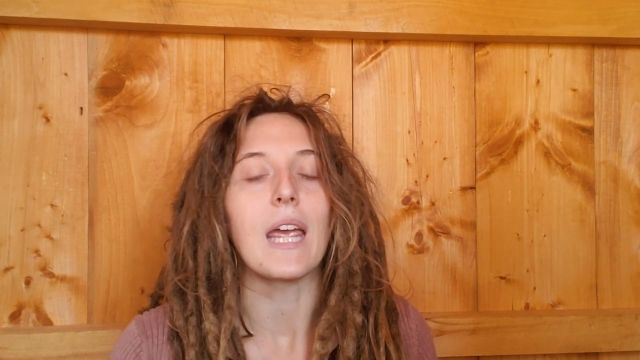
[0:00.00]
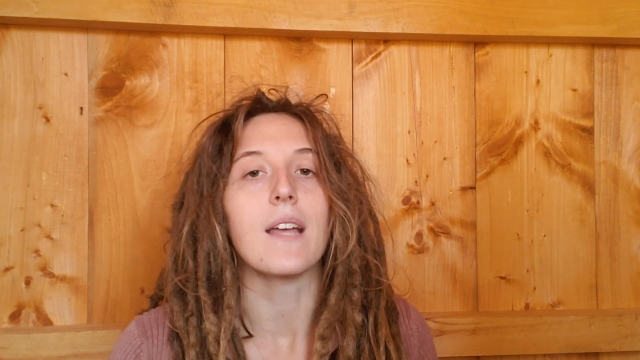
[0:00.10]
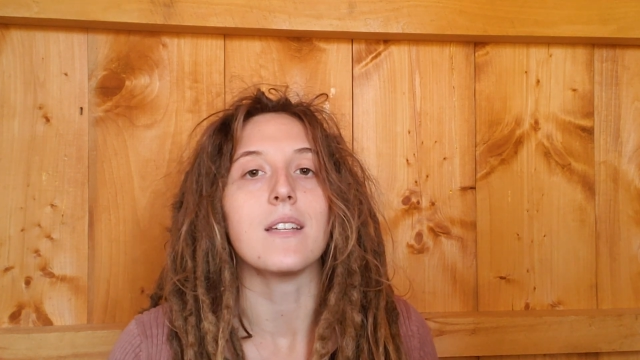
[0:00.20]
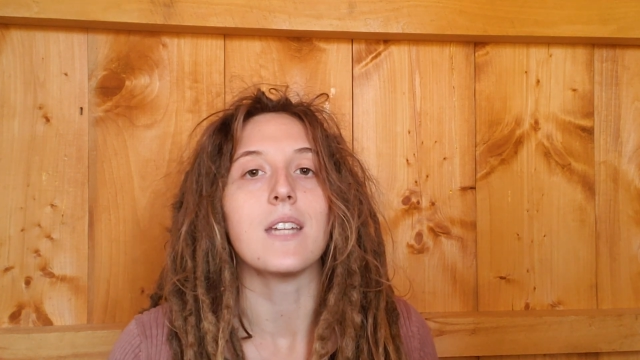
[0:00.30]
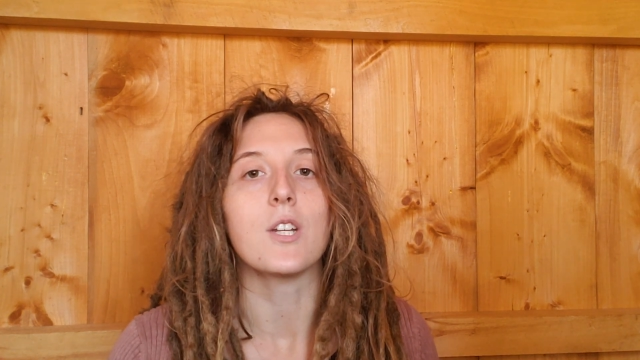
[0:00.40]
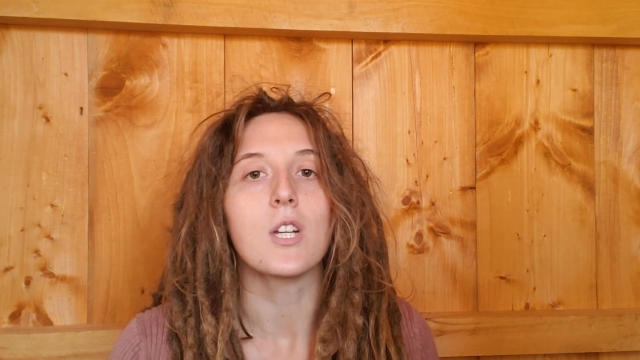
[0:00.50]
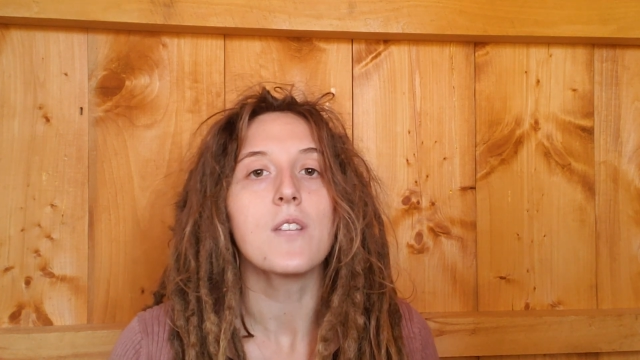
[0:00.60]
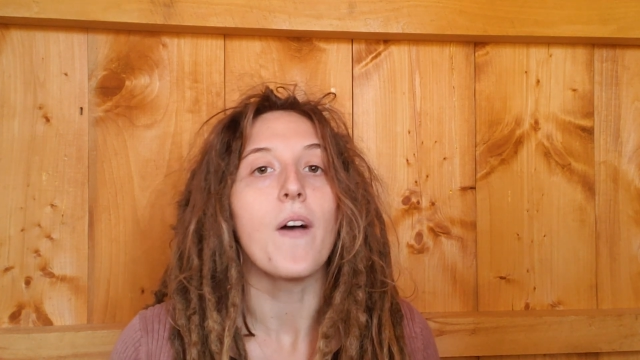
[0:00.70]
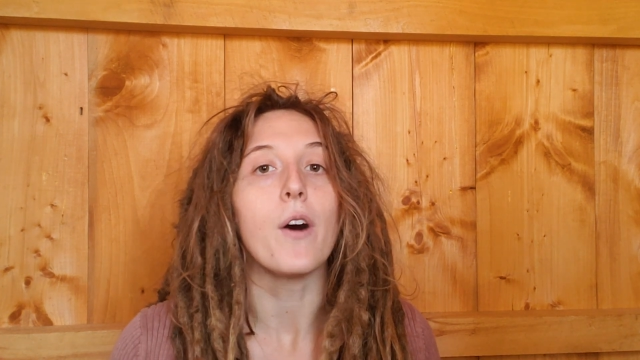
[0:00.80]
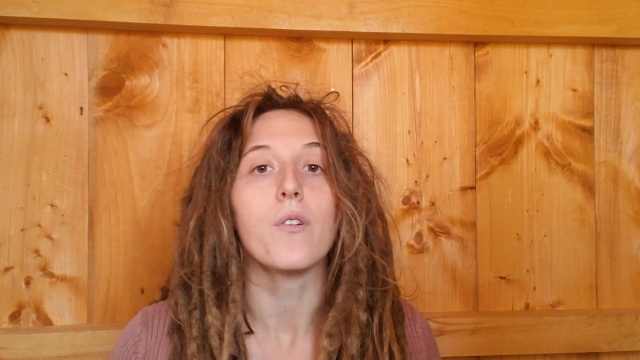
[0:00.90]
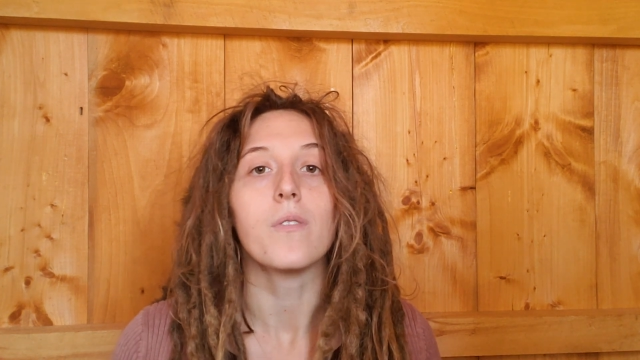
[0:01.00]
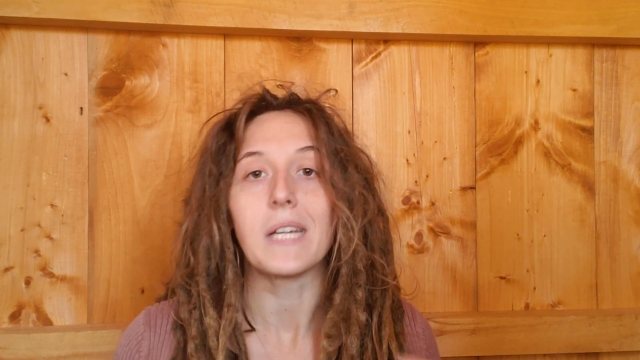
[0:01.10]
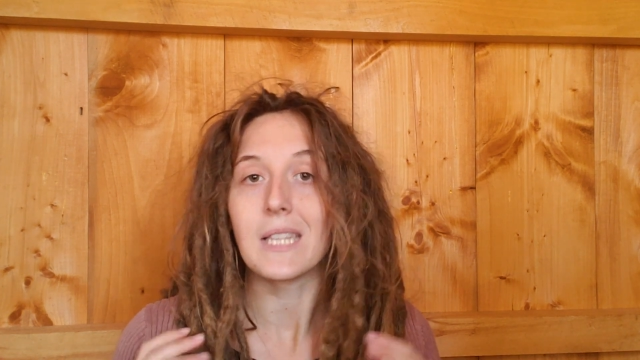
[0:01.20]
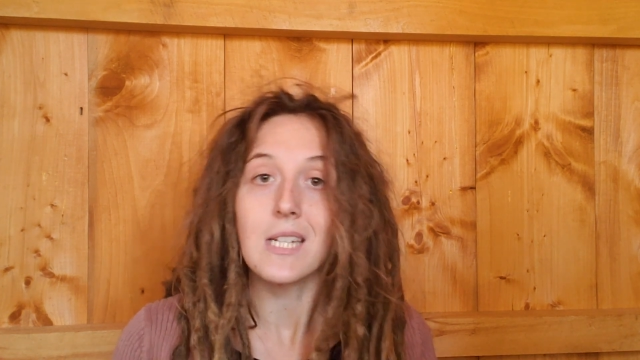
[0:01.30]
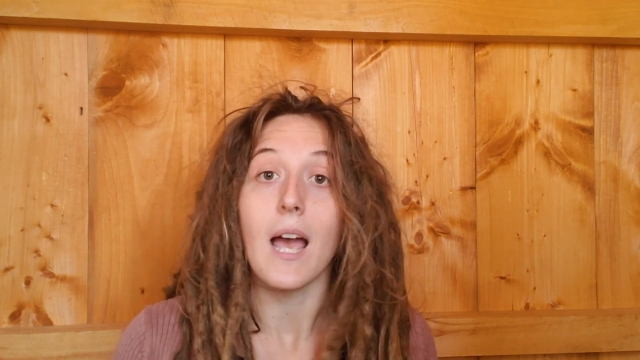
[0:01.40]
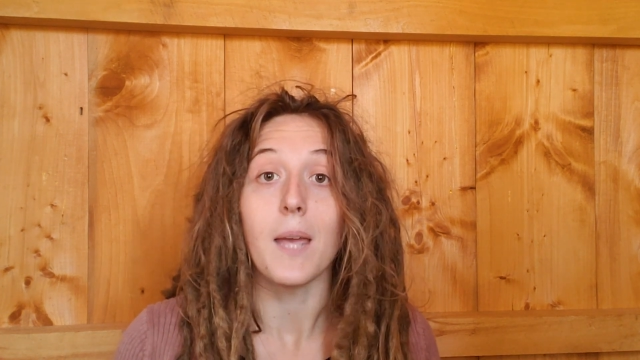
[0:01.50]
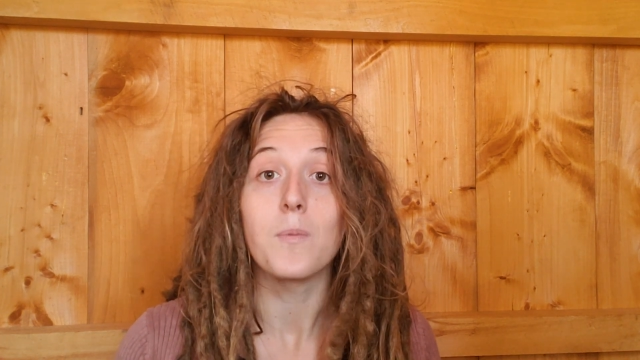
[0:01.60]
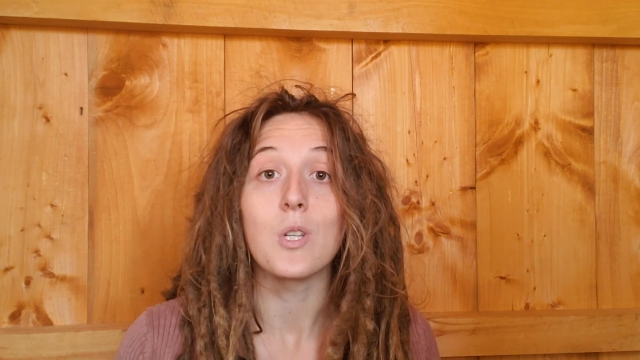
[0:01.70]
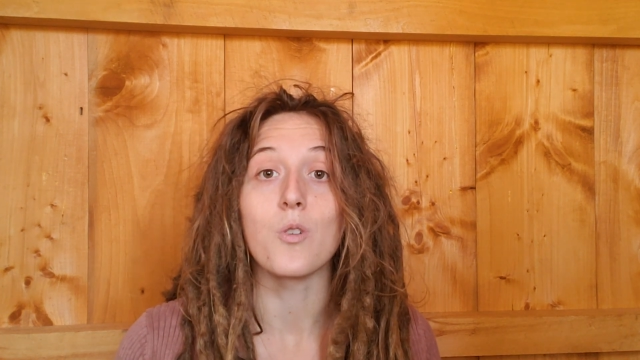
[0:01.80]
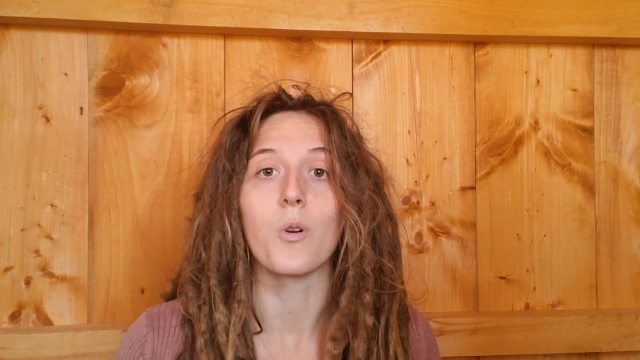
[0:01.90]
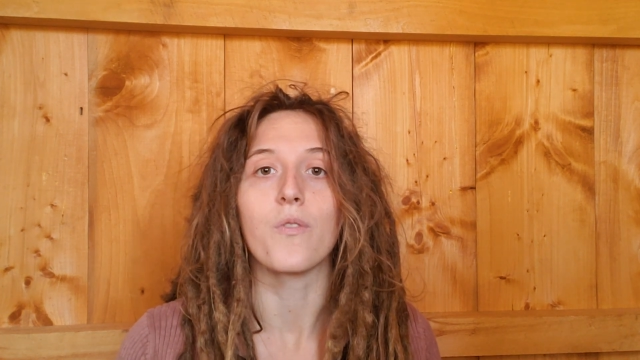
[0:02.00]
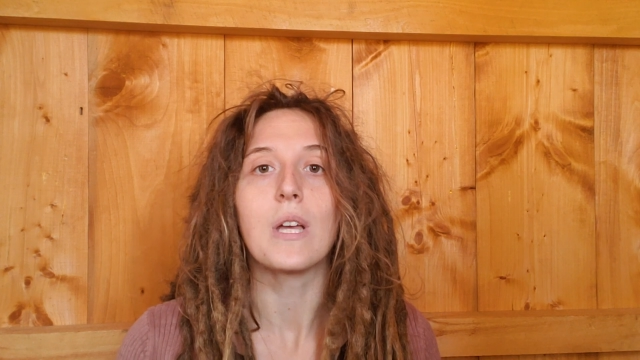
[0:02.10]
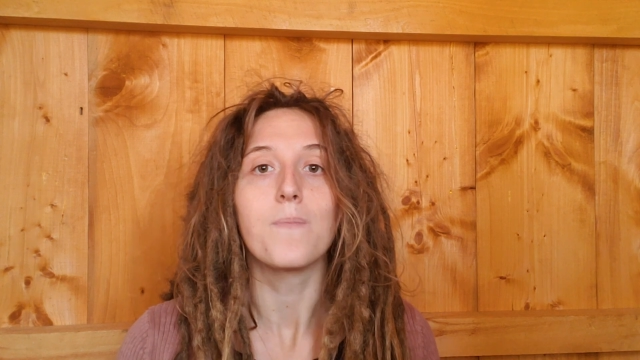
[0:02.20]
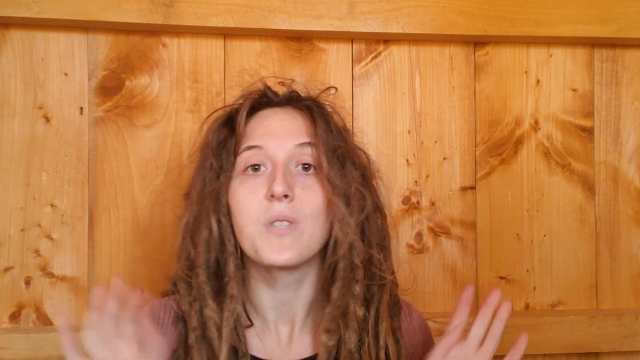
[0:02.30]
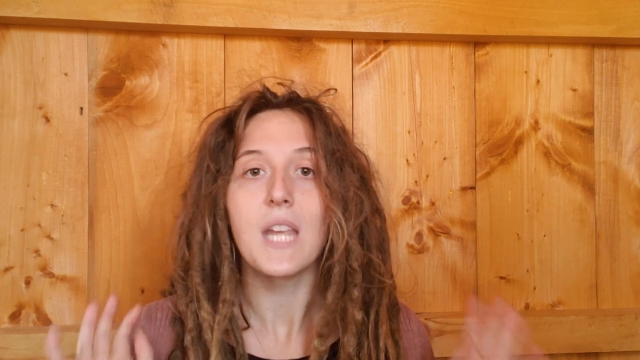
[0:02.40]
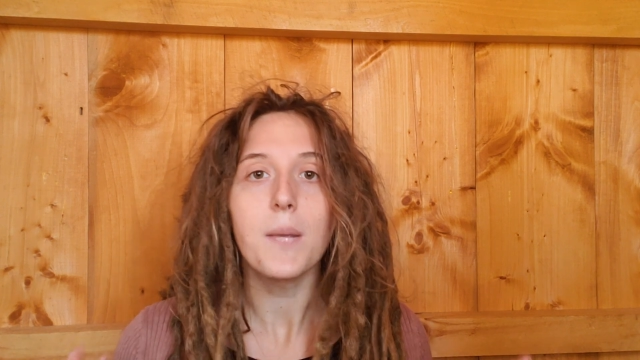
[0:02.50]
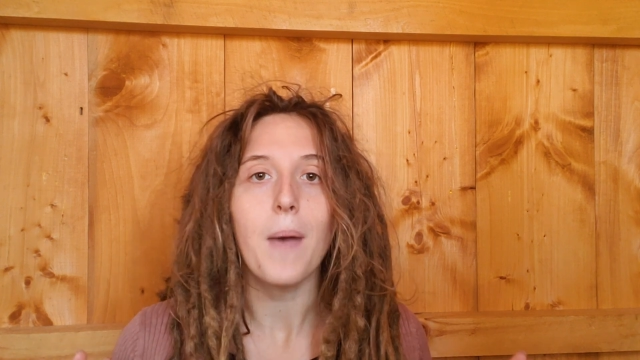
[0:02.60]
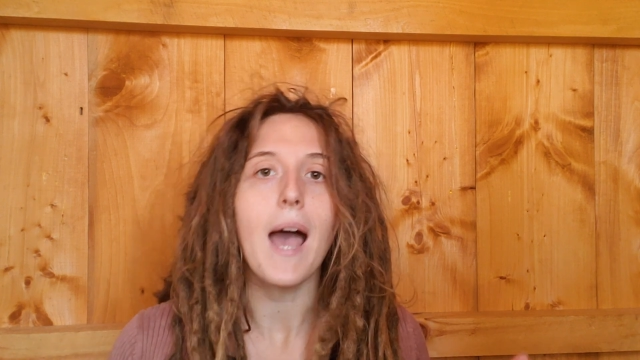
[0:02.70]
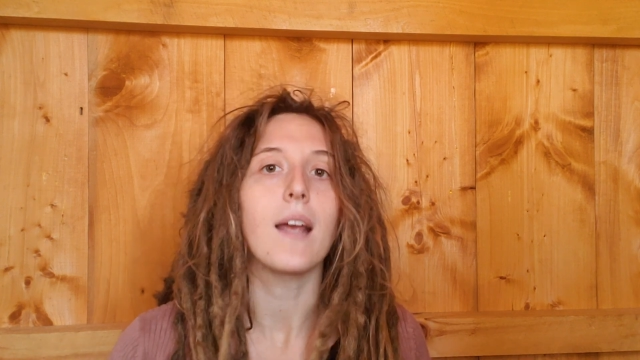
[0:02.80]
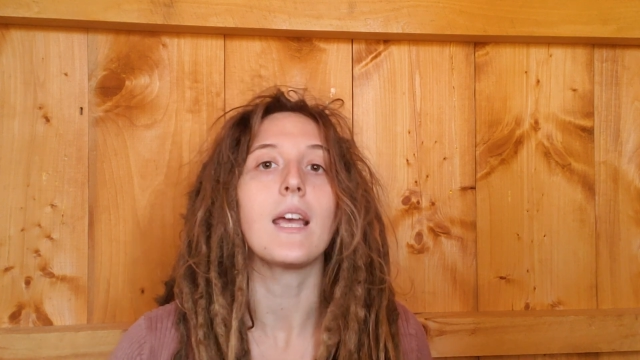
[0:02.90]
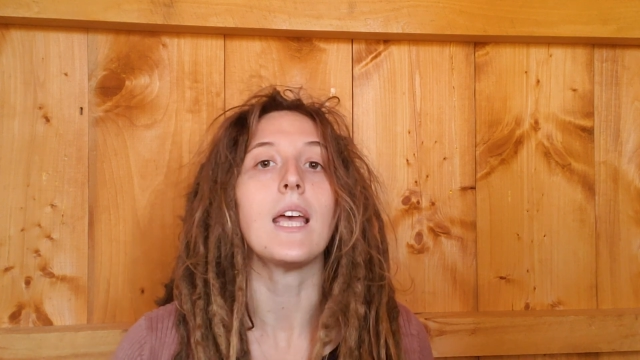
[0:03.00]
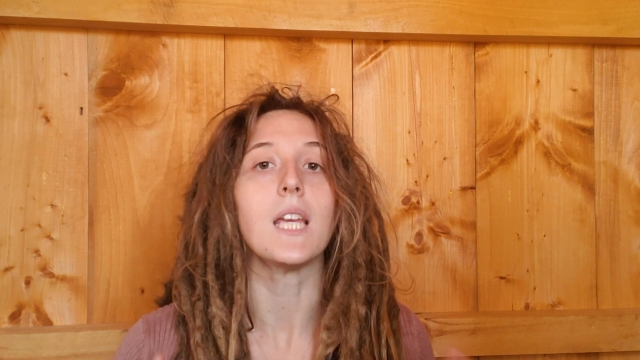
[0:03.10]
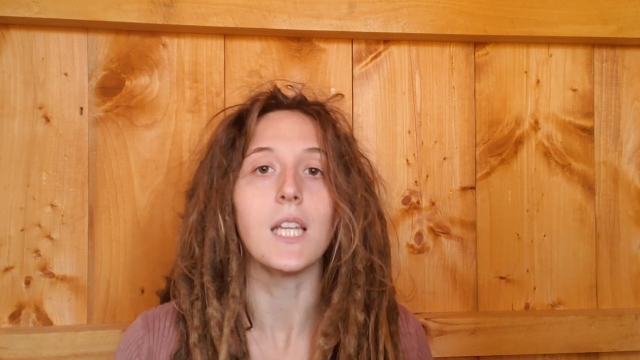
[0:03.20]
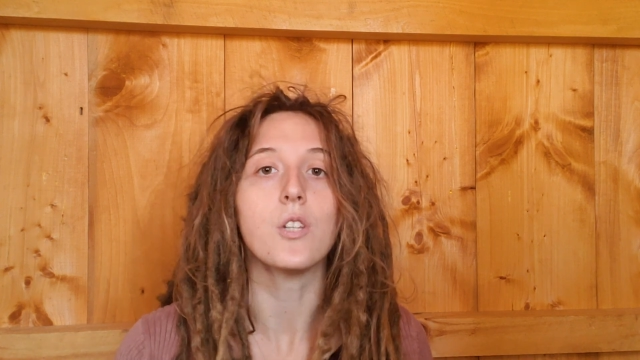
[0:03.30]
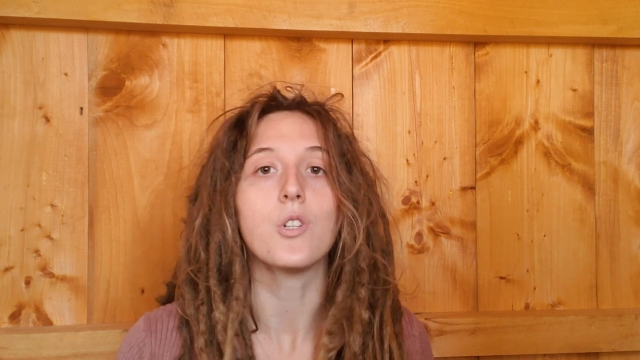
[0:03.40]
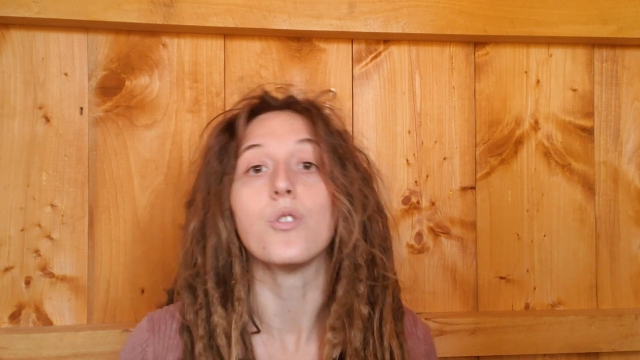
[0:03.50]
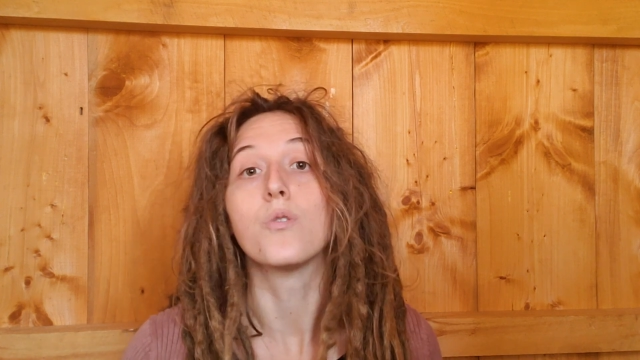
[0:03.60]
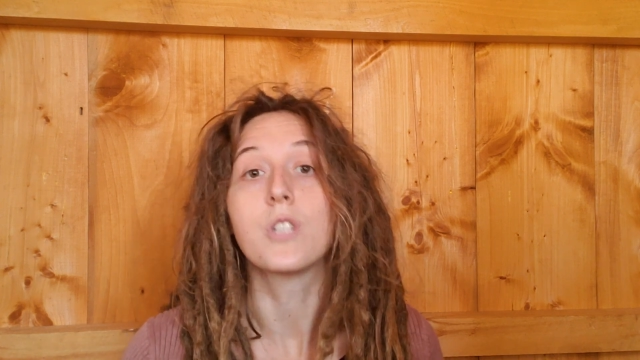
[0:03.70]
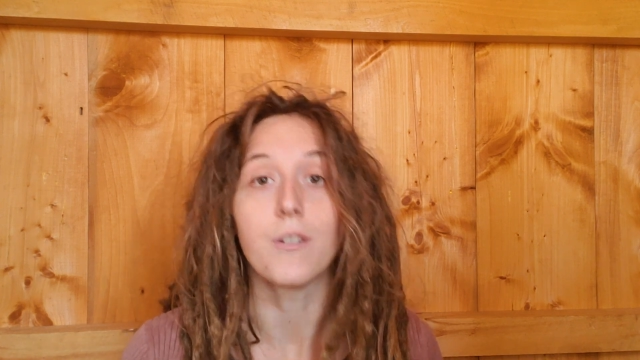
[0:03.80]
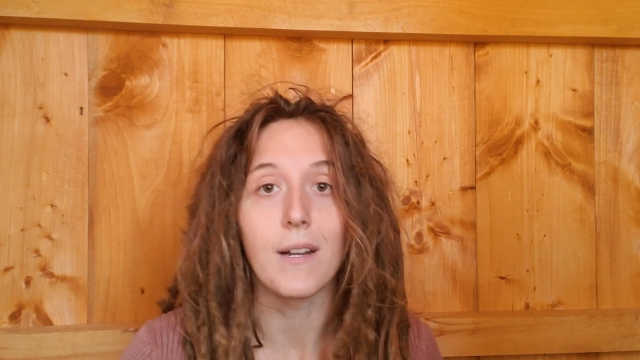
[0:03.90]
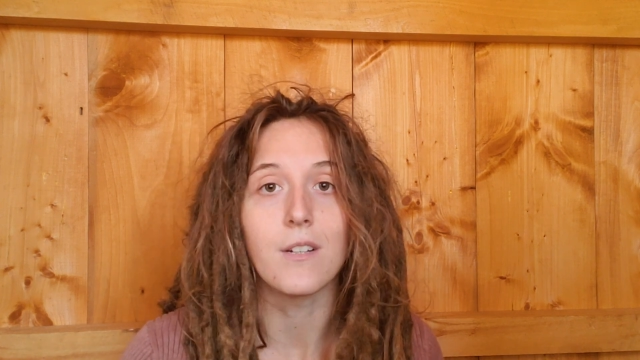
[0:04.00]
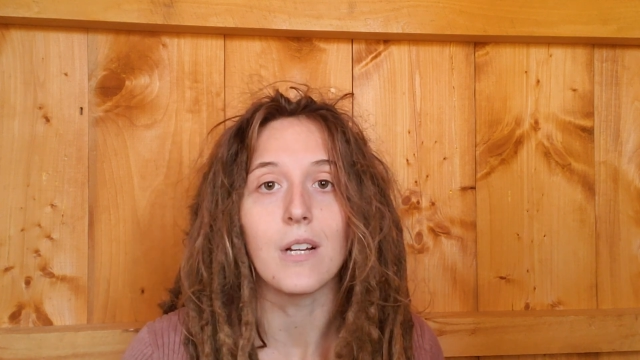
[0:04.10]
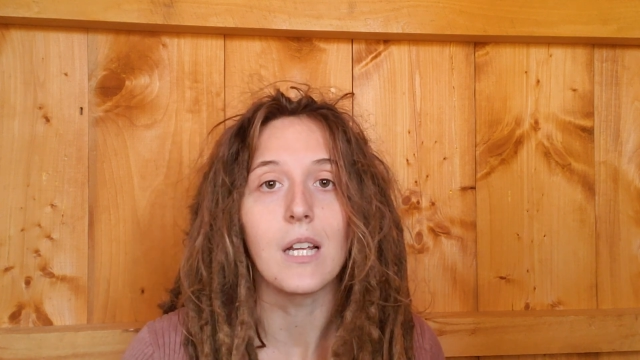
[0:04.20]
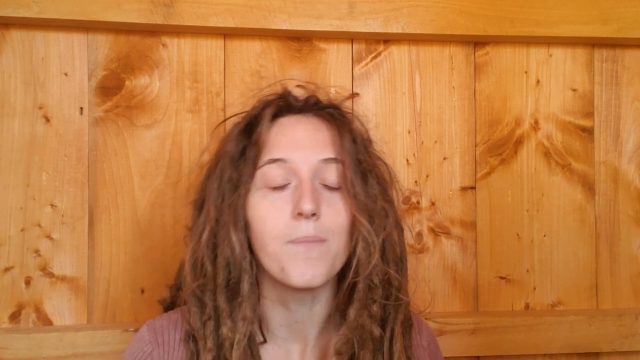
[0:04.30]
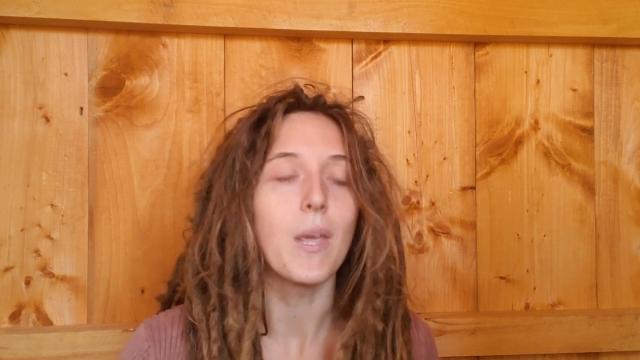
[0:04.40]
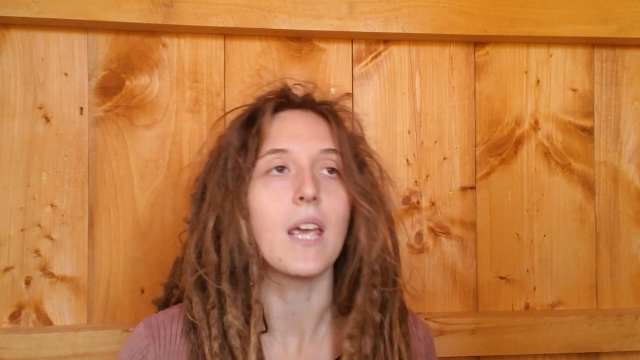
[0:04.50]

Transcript: and it just felt like the time to sort of sink back into surrendering.